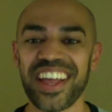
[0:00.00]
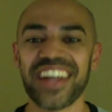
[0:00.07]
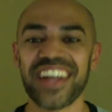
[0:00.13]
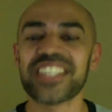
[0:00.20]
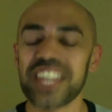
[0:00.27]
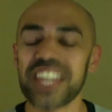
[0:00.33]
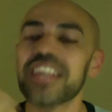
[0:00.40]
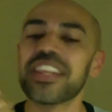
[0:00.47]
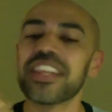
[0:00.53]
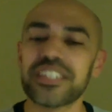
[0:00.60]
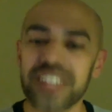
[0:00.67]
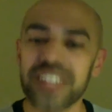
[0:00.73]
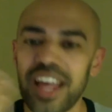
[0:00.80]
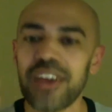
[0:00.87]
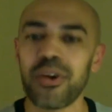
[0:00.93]
Let's say
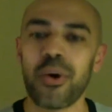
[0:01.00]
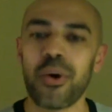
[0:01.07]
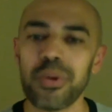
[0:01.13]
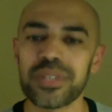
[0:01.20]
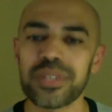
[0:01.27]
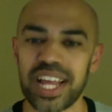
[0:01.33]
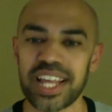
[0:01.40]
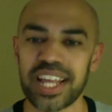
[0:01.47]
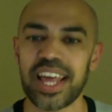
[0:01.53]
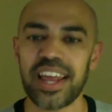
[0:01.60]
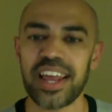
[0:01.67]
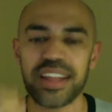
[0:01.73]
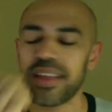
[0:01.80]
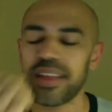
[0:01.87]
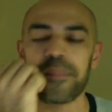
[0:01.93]
there's a lot of holes like
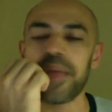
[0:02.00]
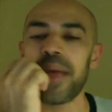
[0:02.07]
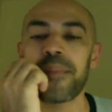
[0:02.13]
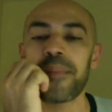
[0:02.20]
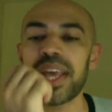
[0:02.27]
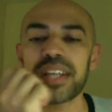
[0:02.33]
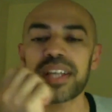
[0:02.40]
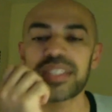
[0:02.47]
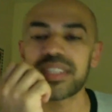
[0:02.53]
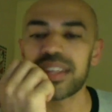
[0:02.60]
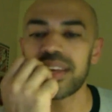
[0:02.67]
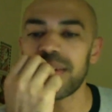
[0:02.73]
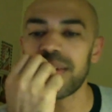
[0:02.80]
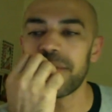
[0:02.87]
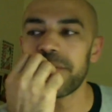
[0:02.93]
that.
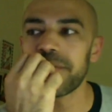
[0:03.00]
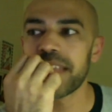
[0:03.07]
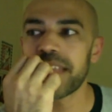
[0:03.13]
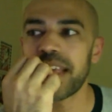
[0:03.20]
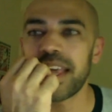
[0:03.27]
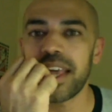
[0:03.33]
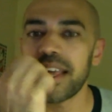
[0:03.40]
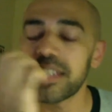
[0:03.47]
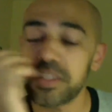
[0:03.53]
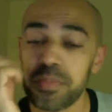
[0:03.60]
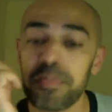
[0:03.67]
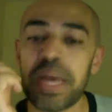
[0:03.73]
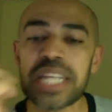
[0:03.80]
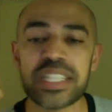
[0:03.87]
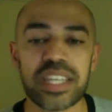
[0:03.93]
It's
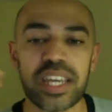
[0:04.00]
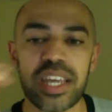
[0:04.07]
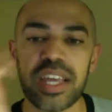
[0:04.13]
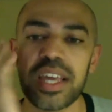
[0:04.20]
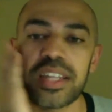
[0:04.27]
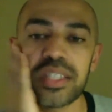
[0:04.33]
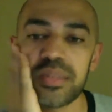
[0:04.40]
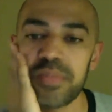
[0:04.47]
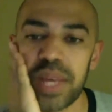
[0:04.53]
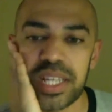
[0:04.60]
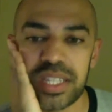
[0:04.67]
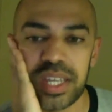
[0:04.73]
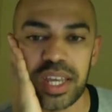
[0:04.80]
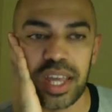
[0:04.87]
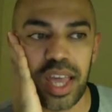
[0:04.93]
messy. It's
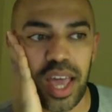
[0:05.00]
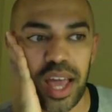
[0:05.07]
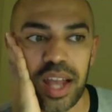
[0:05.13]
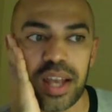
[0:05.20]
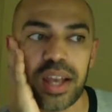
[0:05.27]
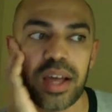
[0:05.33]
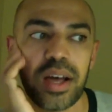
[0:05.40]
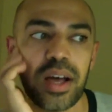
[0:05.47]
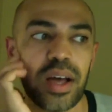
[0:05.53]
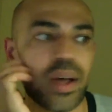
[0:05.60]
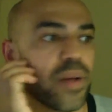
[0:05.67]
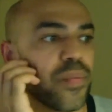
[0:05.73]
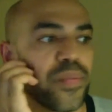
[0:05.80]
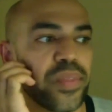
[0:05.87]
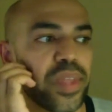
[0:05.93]
messy, and
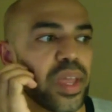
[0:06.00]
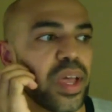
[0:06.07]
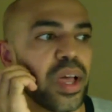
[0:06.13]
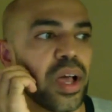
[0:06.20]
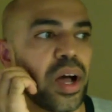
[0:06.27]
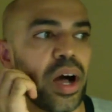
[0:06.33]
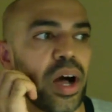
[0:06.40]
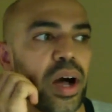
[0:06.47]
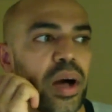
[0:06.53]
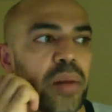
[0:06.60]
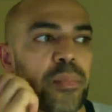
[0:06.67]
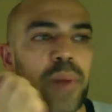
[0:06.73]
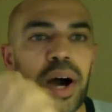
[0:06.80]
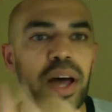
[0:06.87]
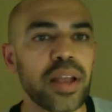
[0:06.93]

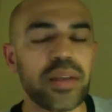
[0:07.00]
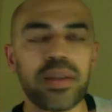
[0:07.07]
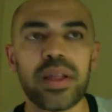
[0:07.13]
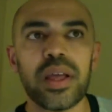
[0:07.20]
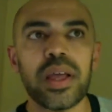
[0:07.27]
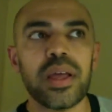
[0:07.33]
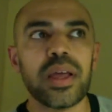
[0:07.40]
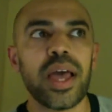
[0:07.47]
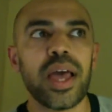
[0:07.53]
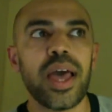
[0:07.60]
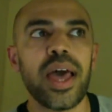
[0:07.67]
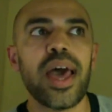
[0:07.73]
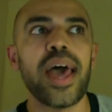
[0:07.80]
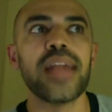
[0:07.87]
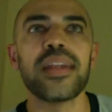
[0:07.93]
but
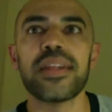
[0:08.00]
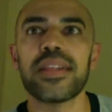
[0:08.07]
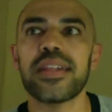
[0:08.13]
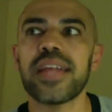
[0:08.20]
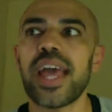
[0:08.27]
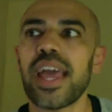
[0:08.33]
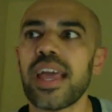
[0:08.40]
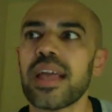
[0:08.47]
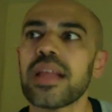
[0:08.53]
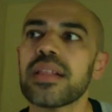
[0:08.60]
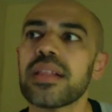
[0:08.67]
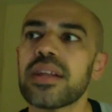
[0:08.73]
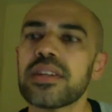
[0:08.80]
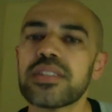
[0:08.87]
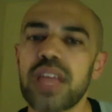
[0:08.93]
end of the day,
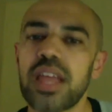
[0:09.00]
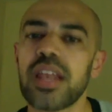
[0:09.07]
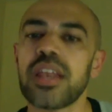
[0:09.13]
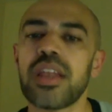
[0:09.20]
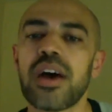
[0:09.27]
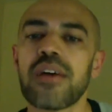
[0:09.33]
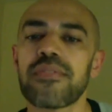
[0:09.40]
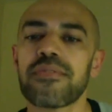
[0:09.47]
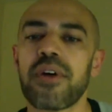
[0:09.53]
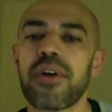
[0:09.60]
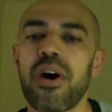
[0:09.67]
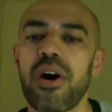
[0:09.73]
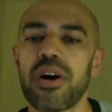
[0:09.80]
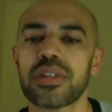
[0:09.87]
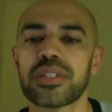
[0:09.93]
there's enough
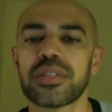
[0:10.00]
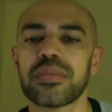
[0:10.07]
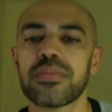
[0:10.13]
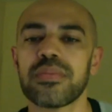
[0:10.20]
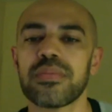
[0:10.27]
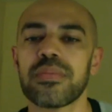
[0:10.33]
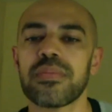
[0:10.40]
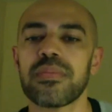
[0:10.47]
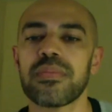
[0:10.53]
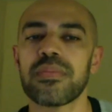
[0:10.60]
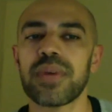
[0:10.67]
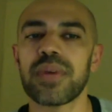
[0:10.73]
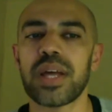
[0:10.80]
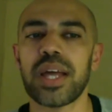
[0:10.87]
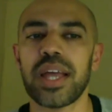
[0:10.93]
awesome,
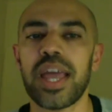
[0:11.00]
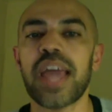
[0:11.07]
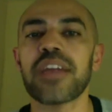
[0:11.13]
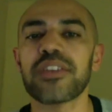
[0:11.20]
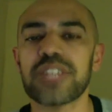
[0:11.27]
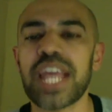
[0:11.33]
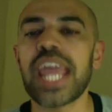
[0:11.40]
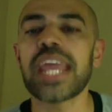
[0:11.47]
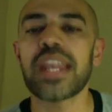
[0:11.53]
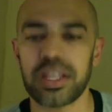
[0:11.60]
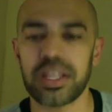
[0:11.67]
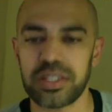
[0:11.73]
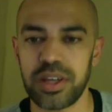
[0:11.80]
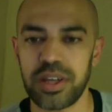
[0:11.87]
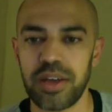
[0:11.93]
entertaining
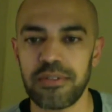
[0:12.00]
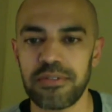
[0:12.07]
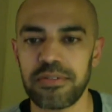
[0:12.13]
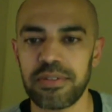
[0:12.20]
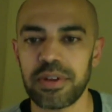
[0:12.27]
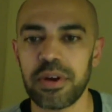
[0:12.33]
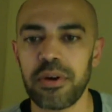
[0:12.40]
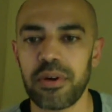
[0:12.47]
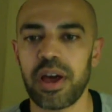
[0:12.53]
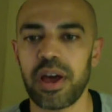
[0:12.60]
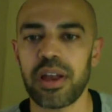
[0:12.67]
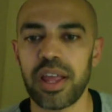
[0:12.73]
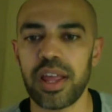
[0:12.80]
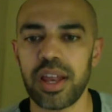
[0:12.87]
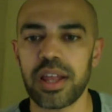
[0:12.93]
stuff going on
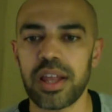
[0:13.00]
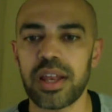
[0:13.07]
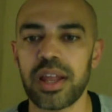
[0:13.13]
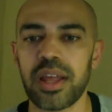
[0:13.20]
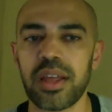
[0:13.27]
in it.